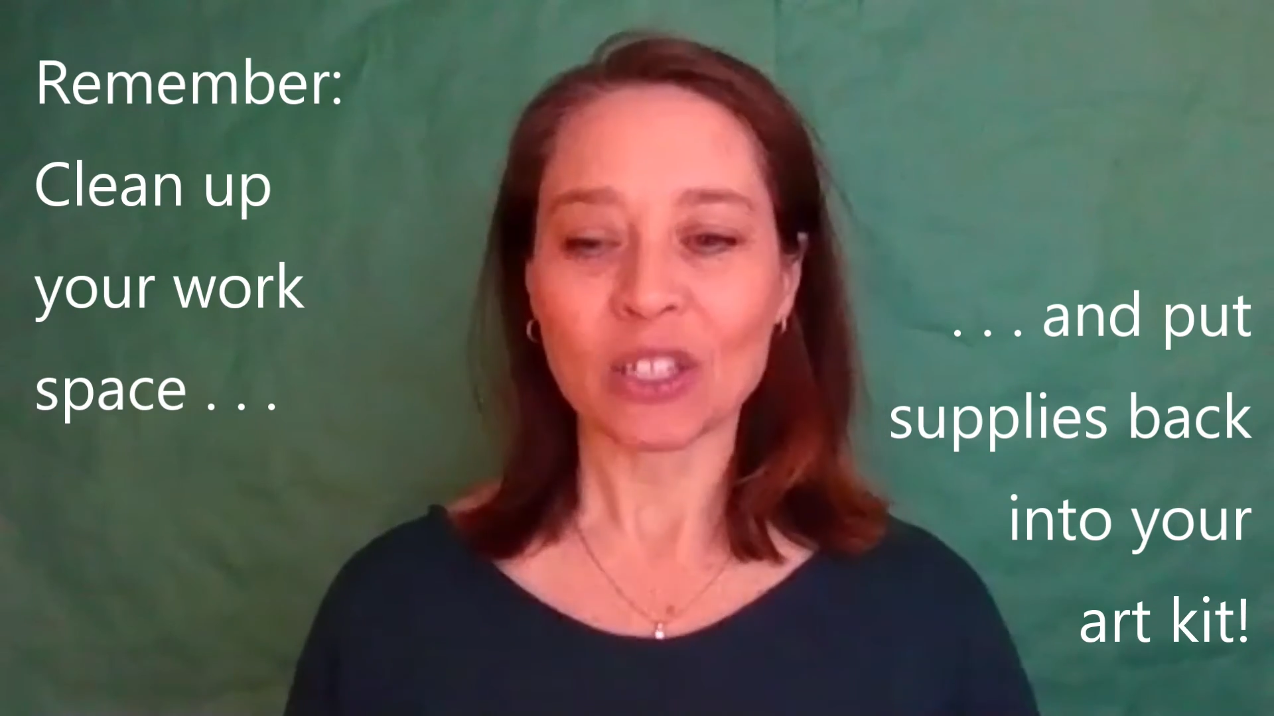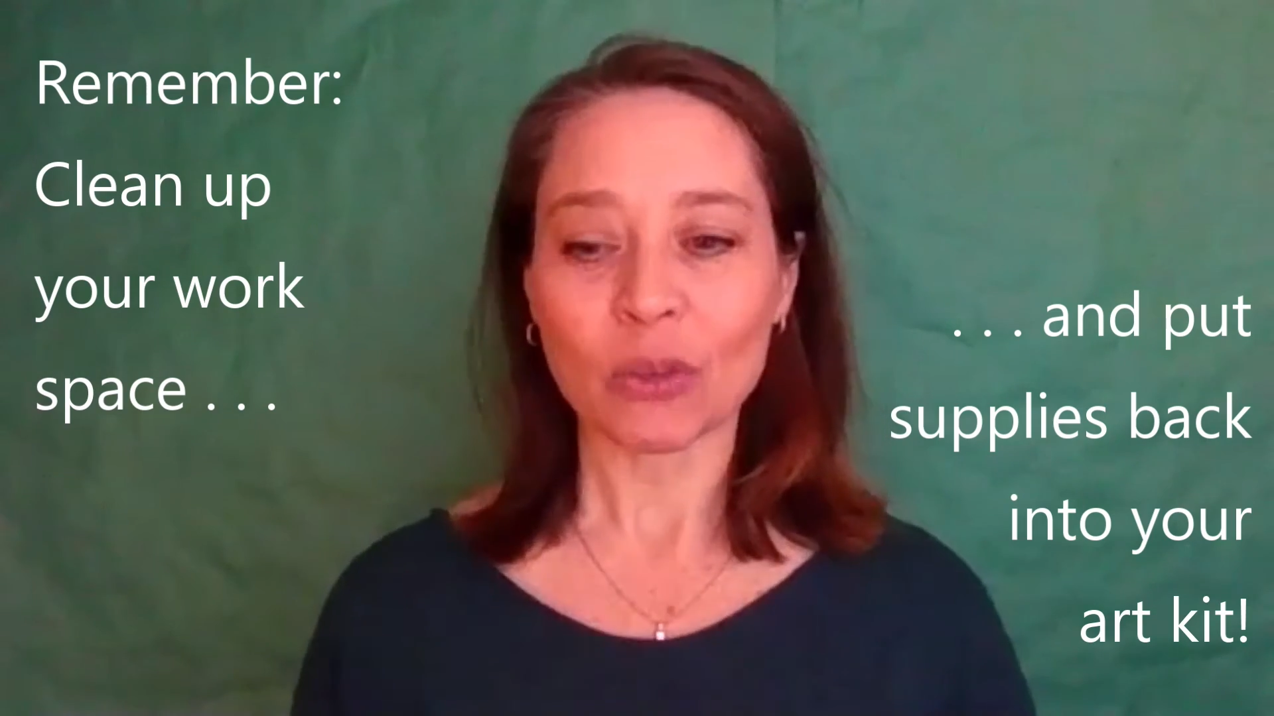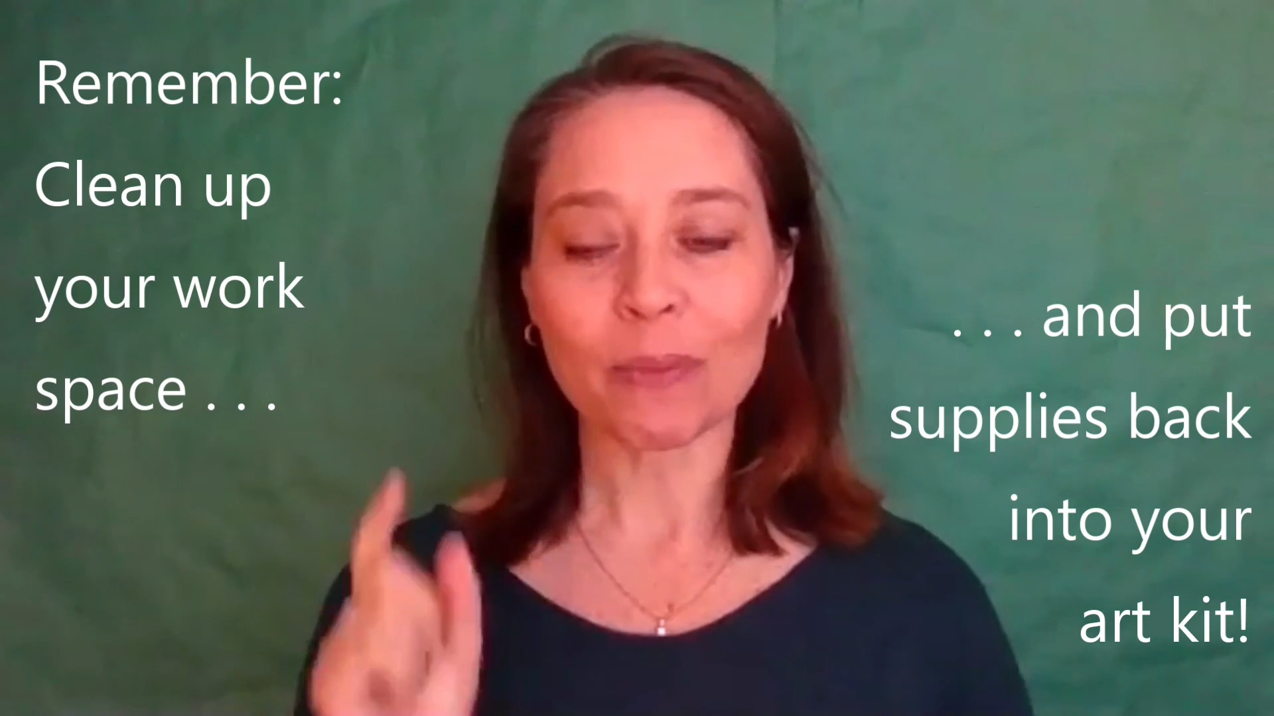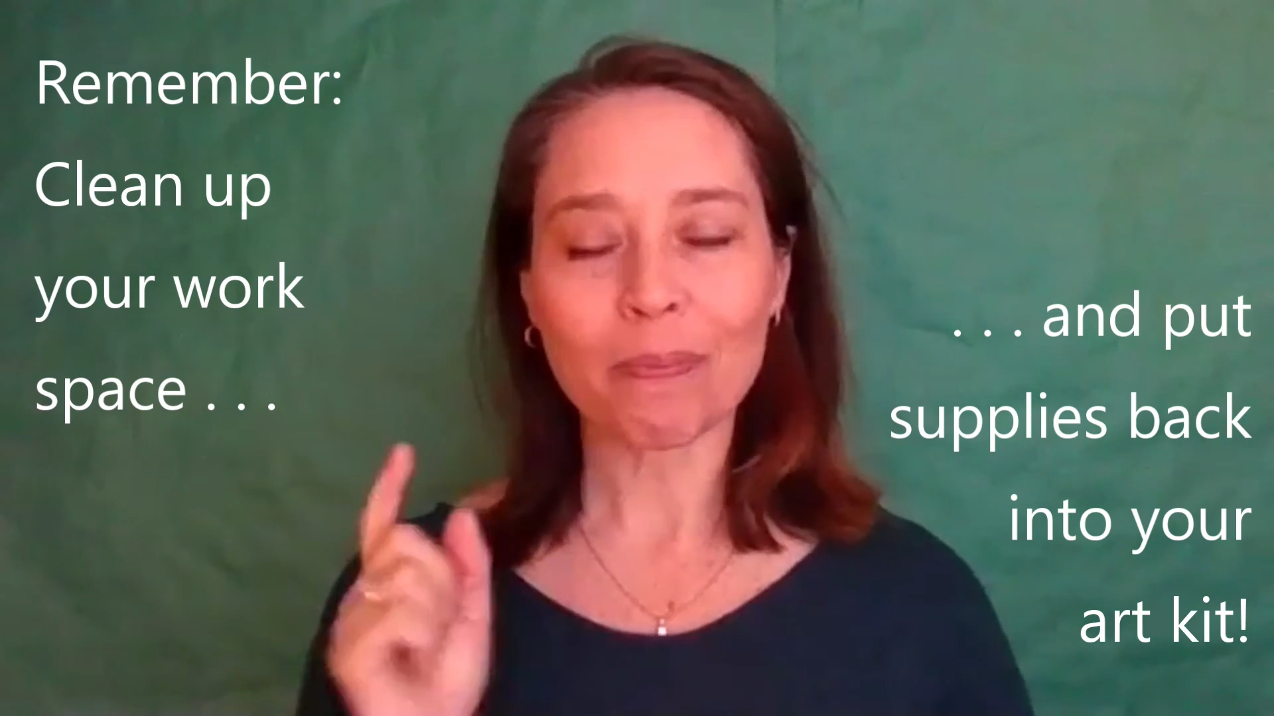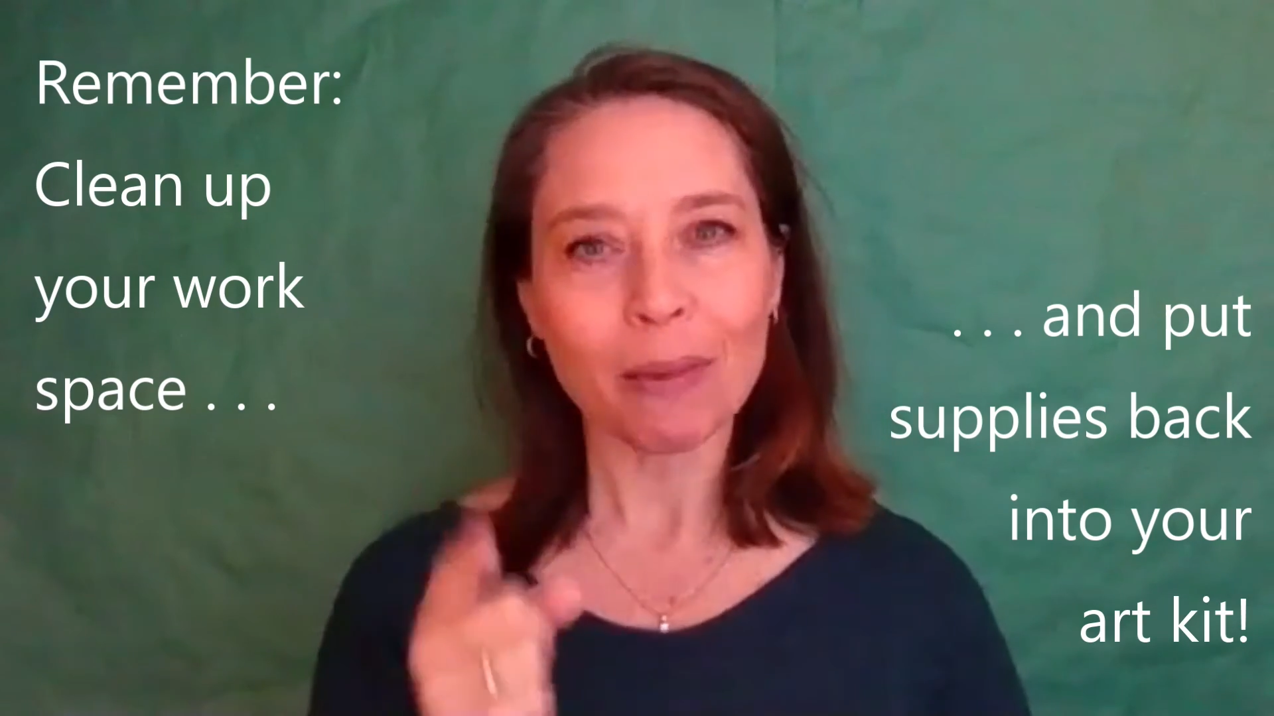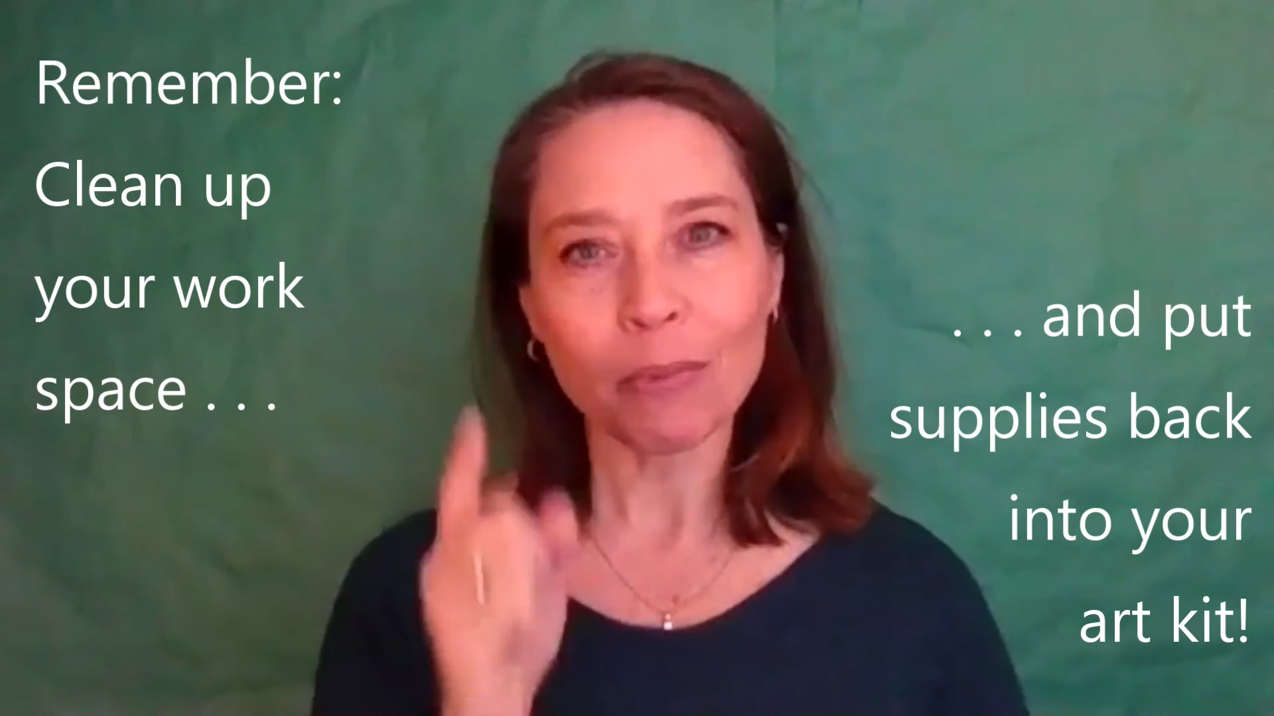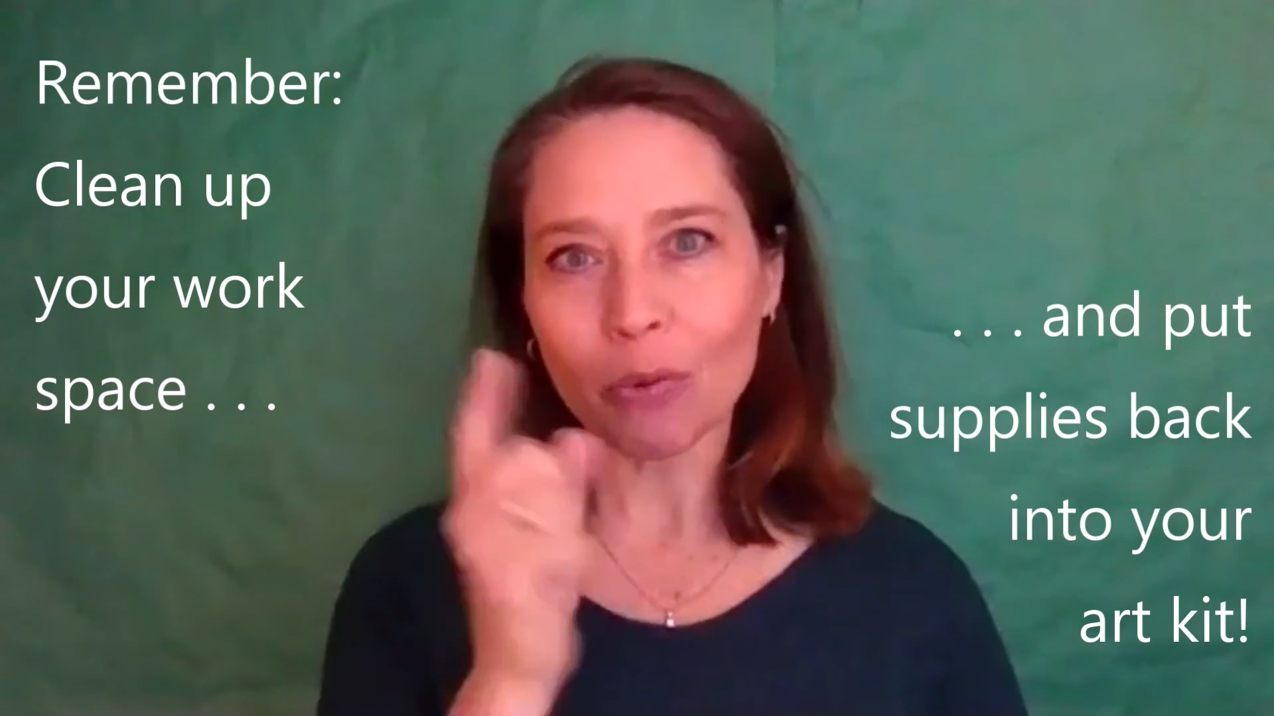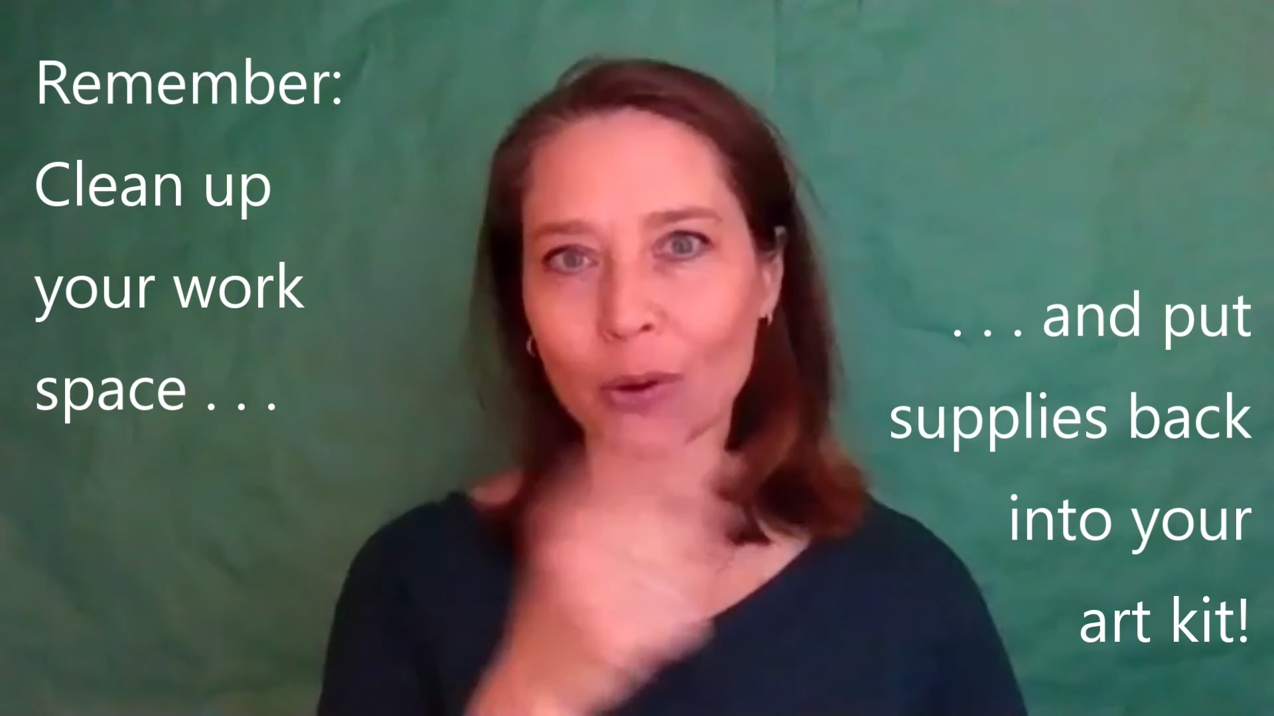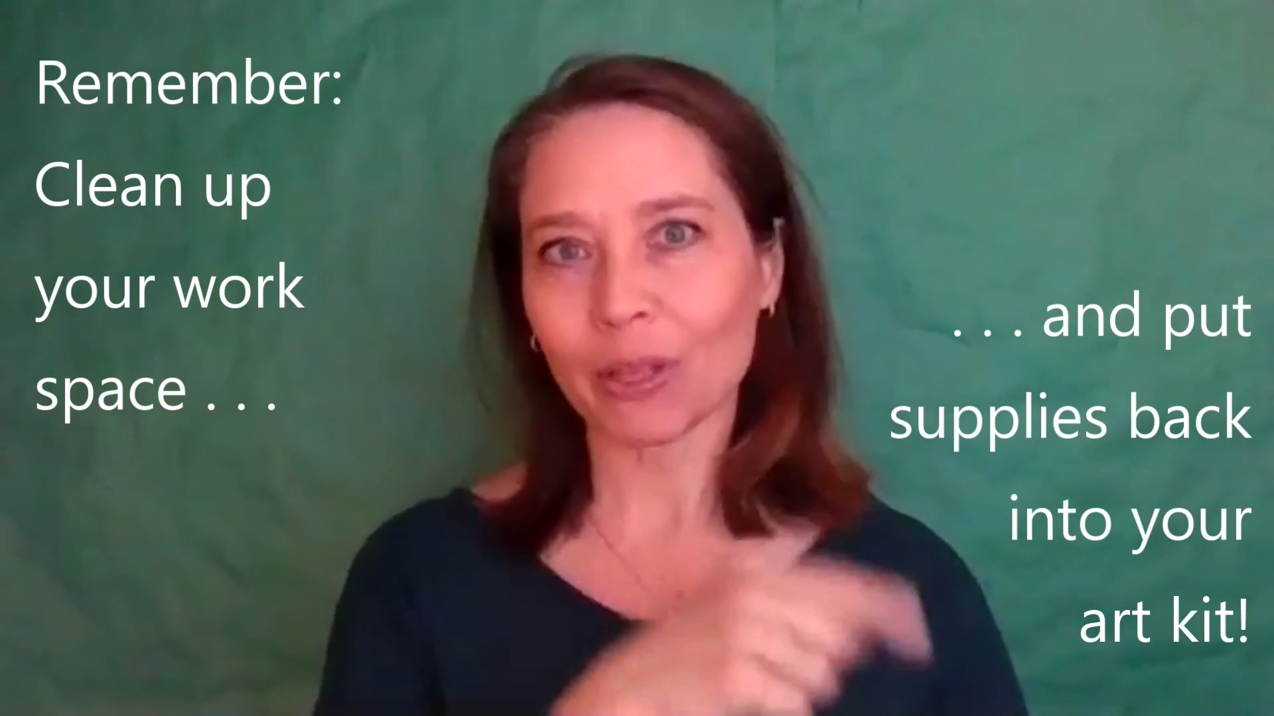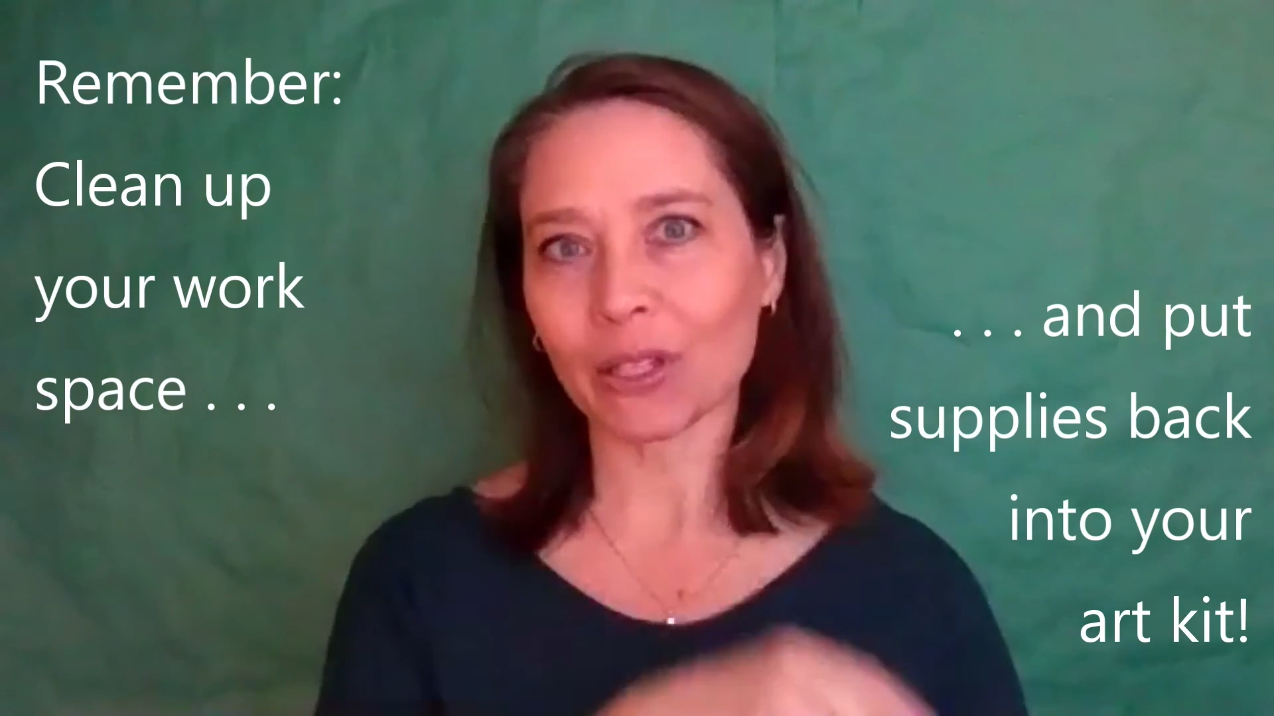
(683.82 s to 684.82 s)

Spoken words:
So remember what